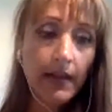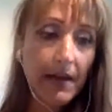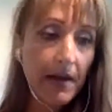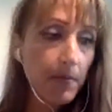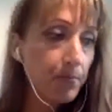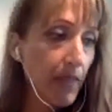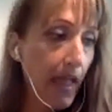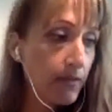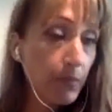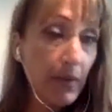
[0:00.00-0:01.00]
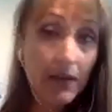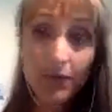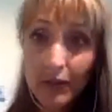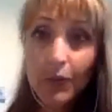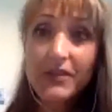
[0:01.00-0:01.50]
and being
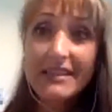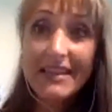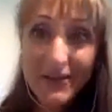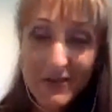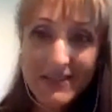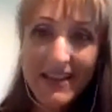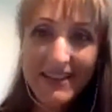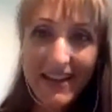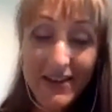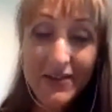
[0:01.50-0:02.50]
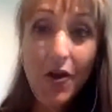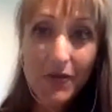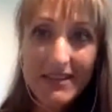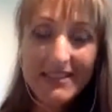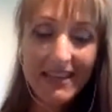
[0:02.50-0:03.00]
filled with tears at
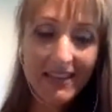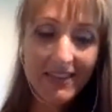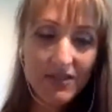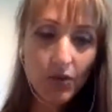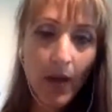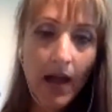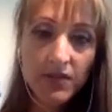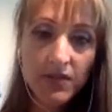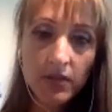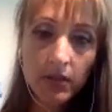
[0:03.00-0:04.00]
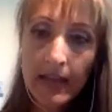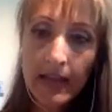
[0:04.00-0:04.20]
noticing this arousal,